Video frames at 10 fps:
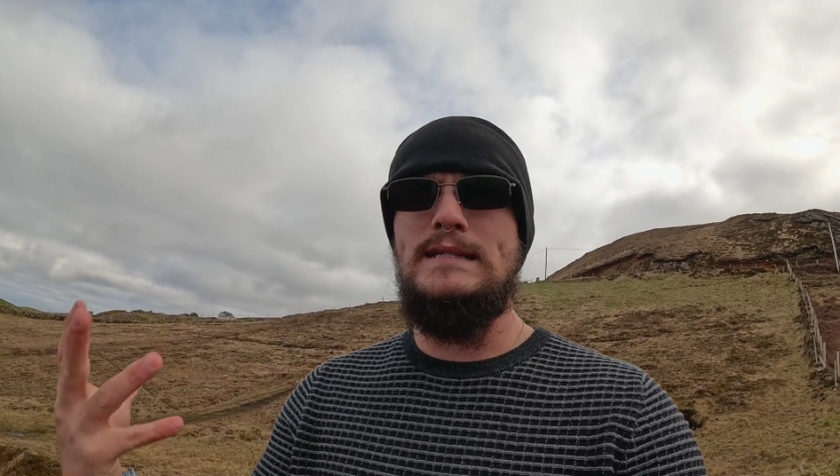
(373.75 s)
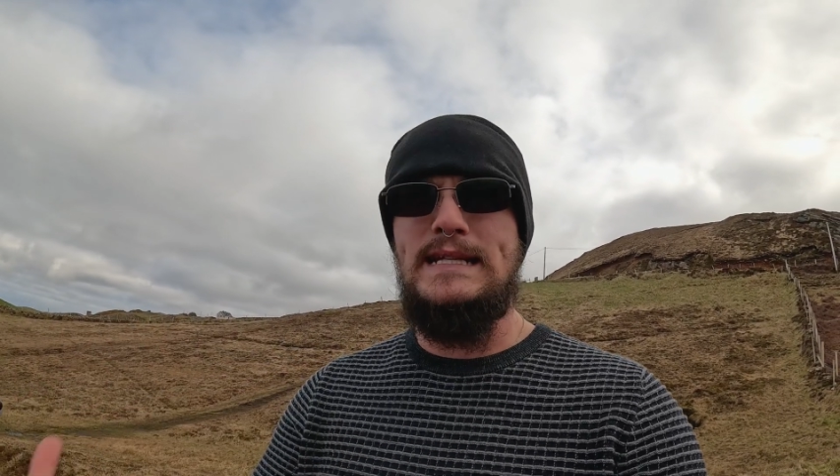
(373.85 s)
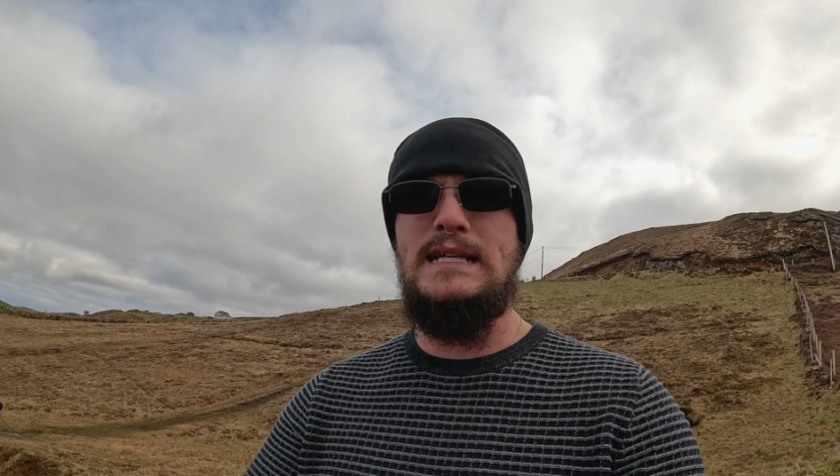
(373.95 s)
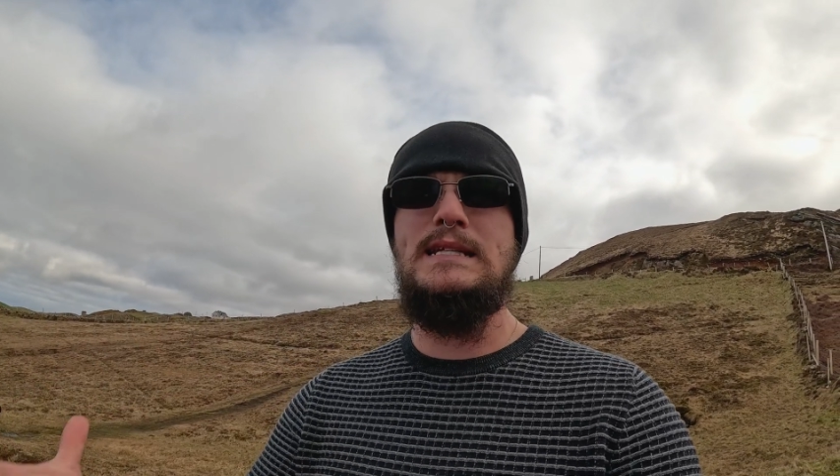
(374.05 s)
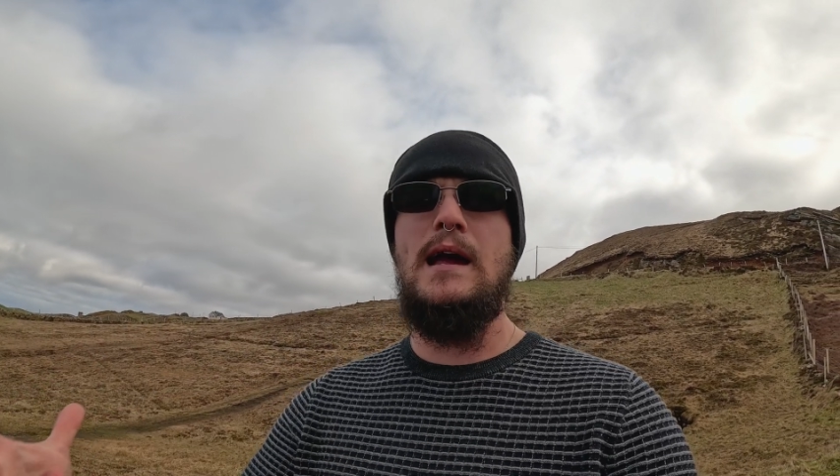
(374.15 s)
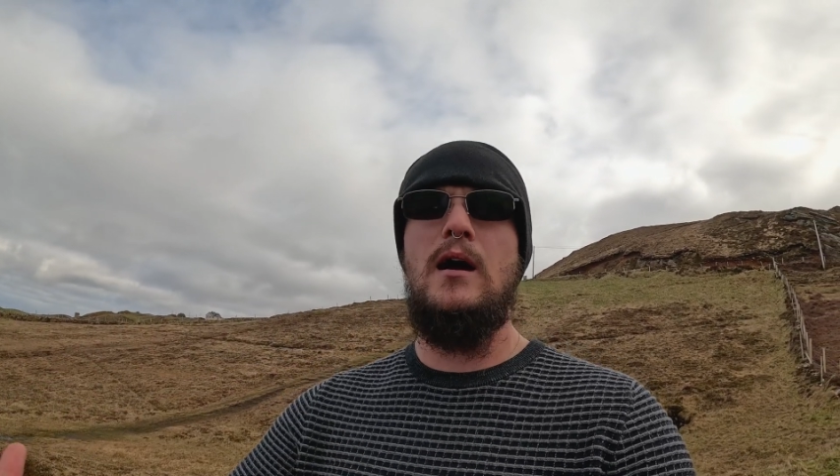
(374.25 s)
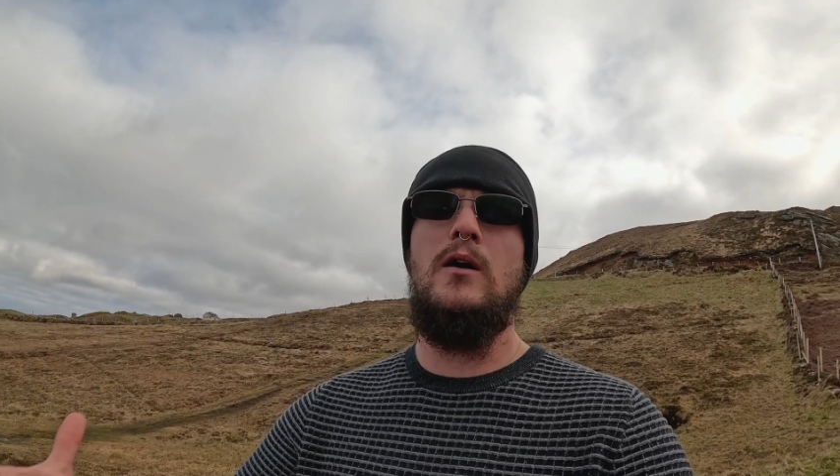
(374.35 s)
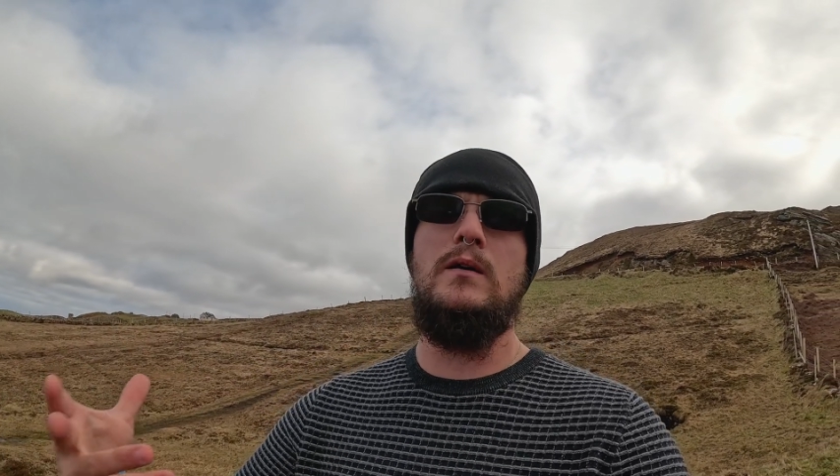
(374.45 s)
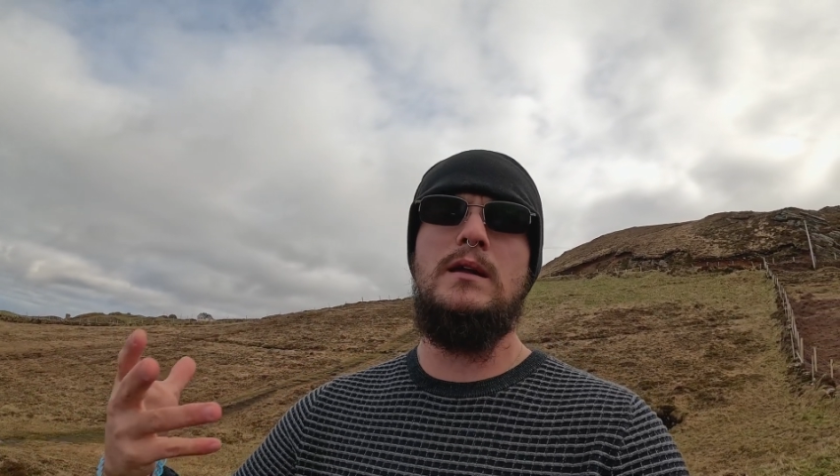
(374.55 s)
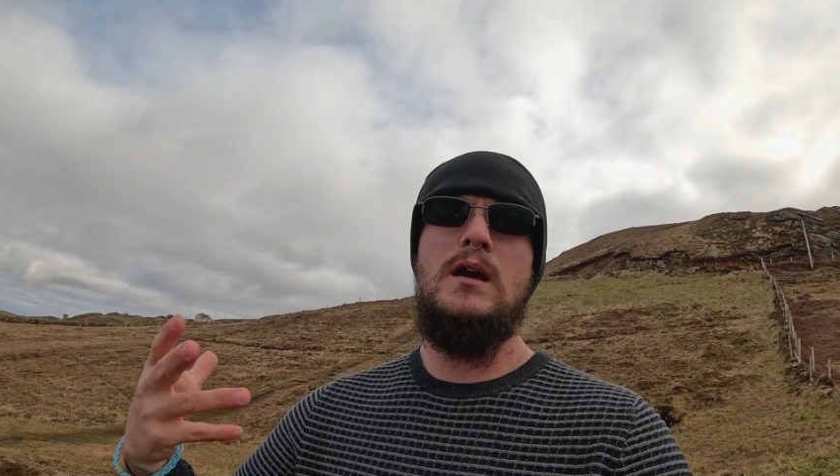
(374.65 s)

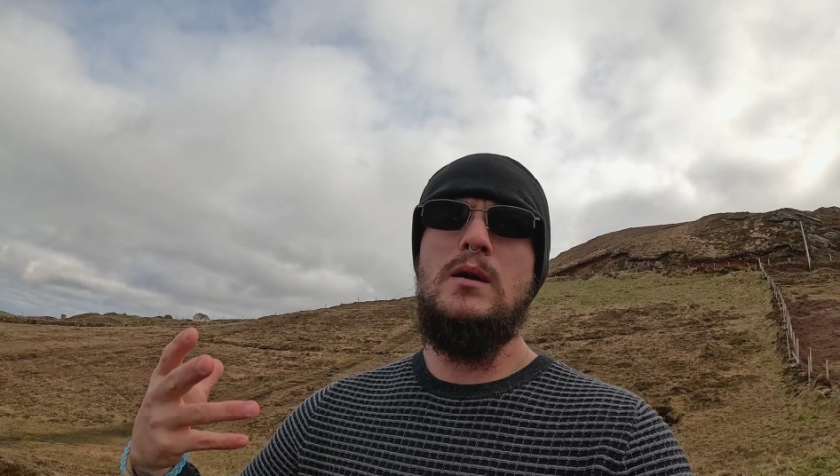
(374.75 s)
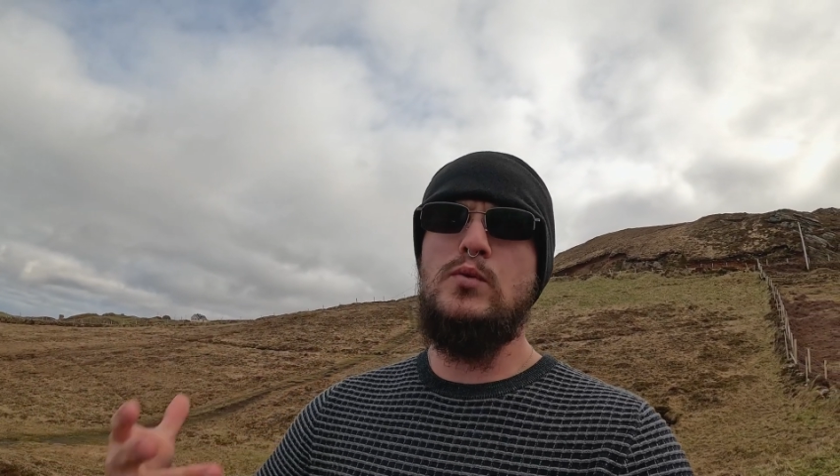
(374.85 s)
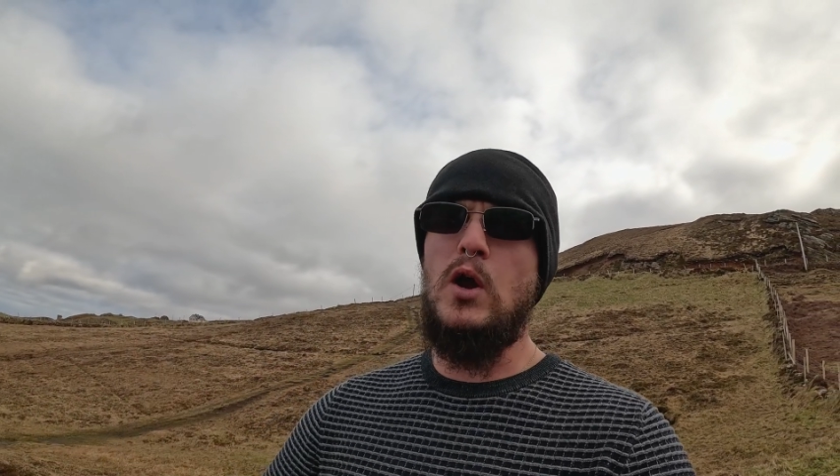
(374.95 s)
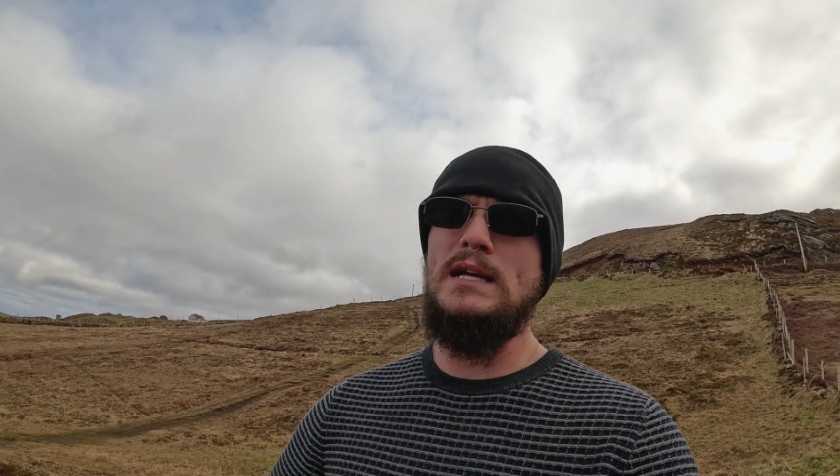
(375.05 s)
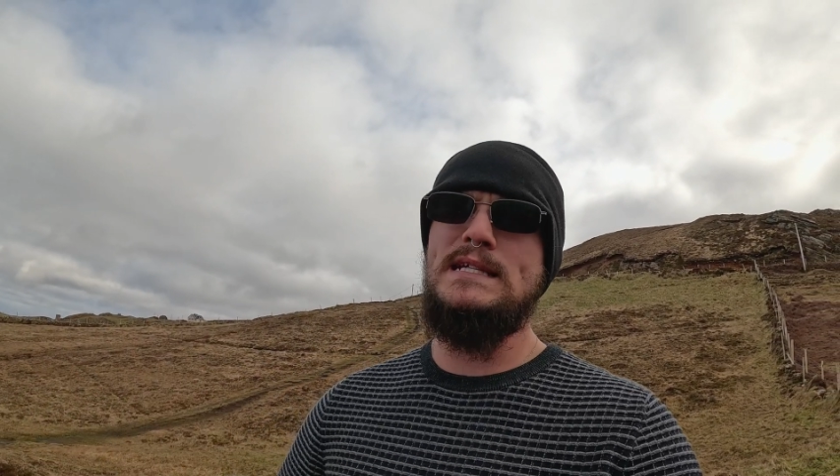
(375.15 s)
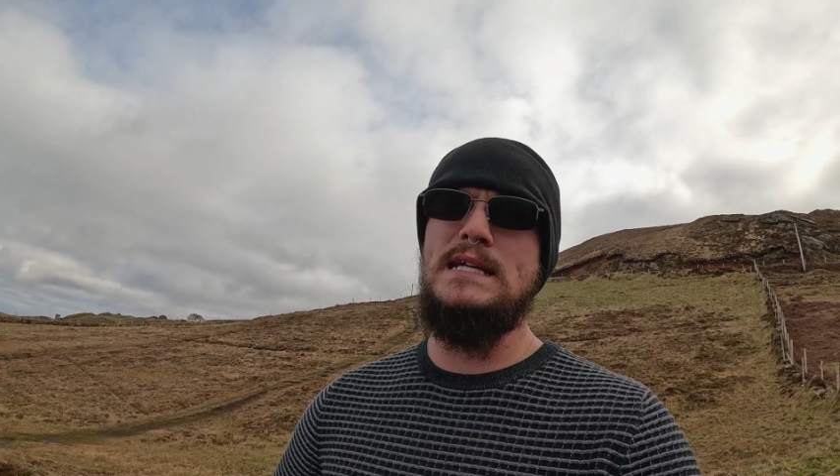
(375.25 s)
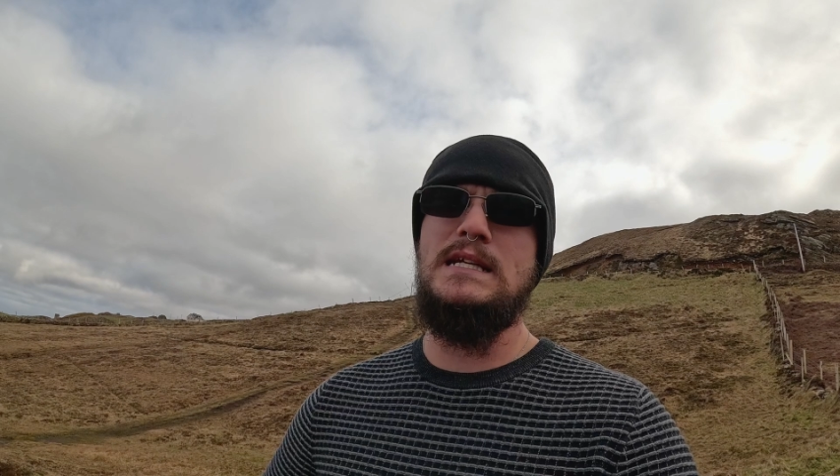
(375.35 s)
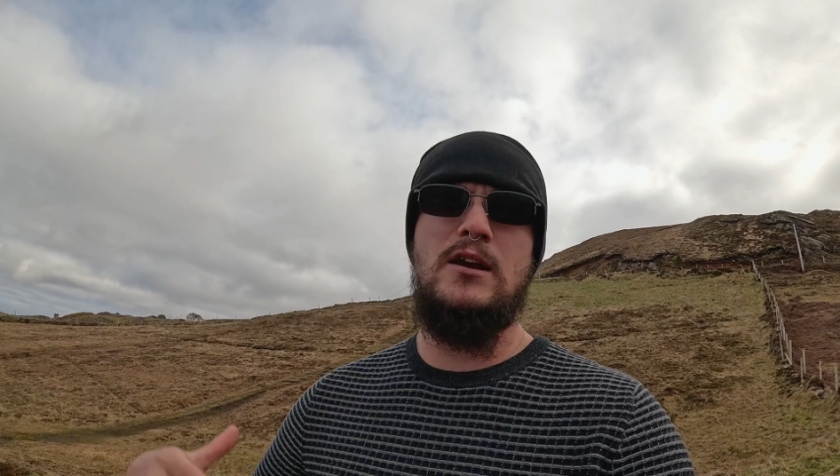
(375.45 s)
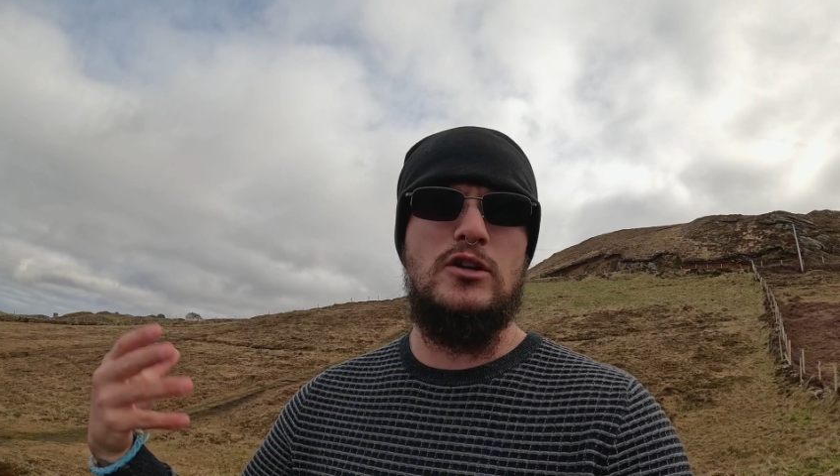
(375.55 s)
detailed processing,